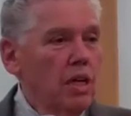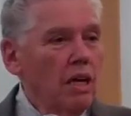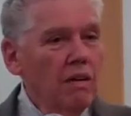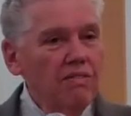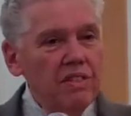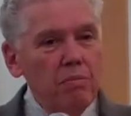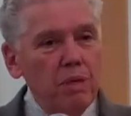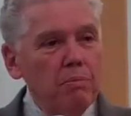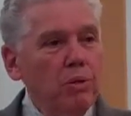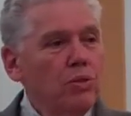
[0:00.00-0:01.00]
of the
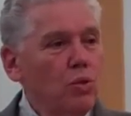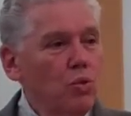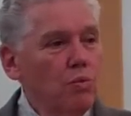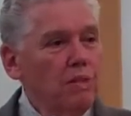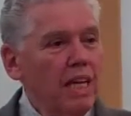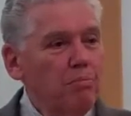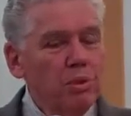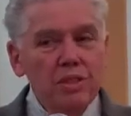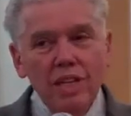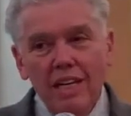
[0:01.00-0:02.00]
people to whom they
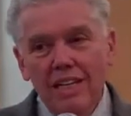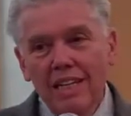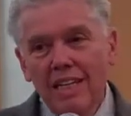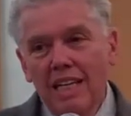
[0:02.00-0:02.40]
present.